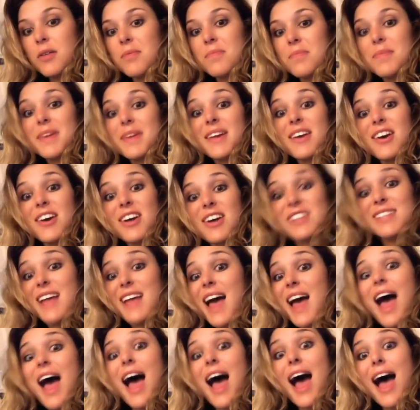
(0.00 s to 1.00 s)
Because
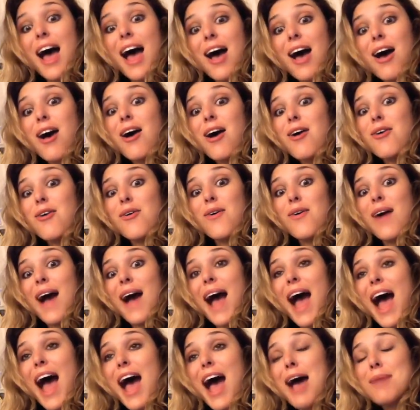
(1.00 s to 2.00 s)
how
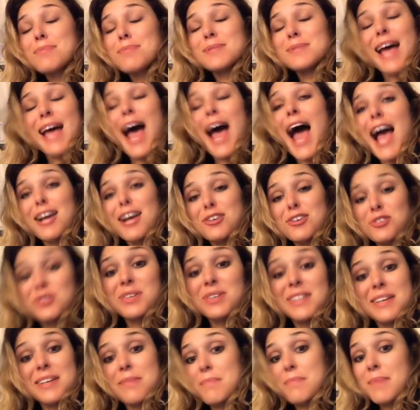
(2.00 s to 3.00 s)
apps
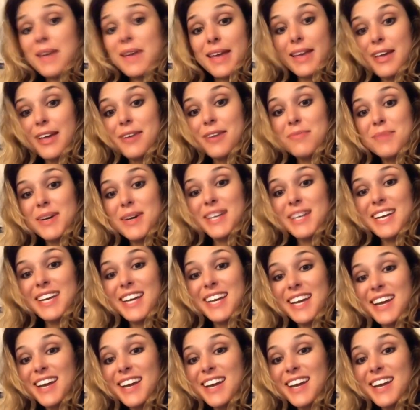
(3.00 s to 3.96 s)
actually make money?